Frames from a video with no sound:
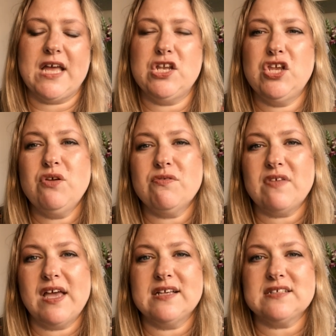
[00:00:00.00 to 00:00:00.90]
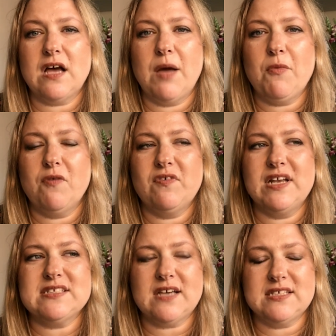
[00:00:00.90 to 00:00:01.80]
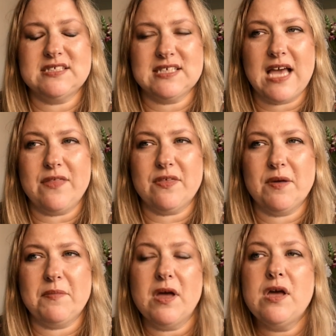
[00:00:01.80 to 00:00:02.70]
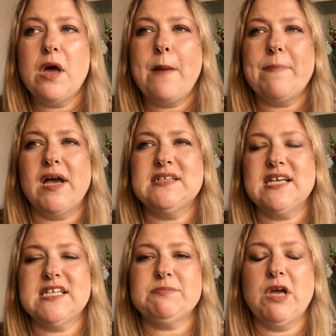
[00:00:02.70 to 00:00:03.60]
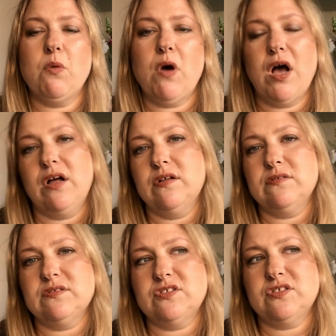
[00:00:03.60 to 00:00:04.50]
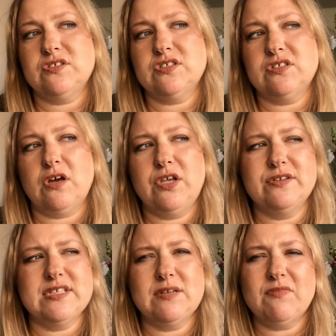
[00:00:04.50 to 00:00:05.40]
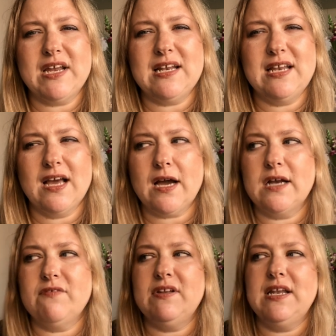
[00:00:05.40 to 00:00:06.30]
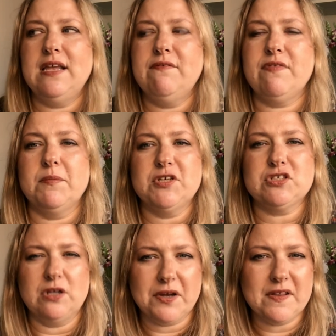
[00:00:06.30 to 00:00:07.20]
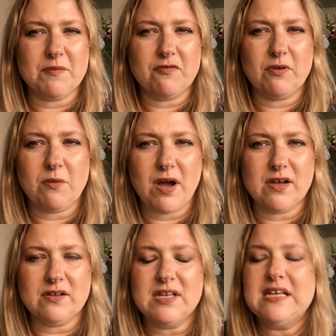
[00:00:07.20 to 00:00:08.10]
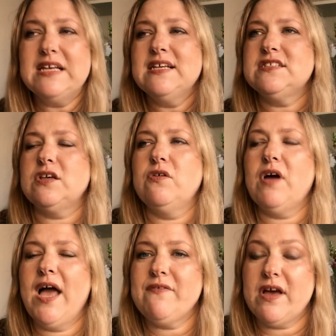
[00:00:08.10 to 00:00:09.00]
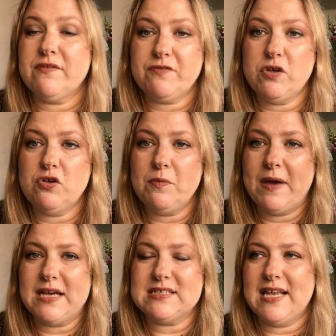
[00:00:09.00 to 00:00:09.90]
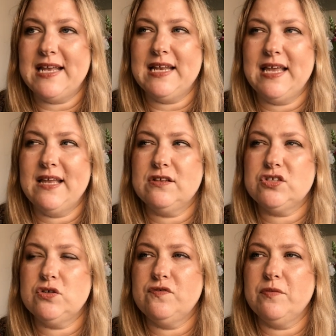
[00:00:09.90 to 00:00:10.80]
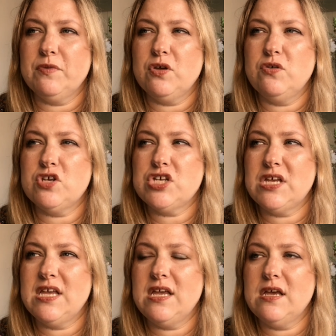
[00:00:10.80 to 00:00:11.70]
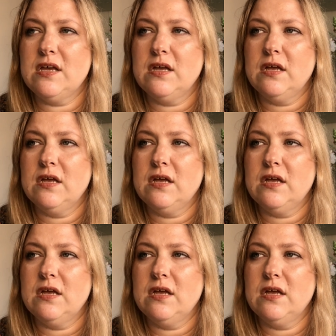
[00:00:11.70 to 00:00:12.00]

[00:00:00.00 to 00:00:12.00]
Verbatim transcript: get new things, I'm often excited to get them, but it takes me a while to start using them regularly. I kind of leave them and just look at them for a while. So I have had a few new bags lately, two from Gucci,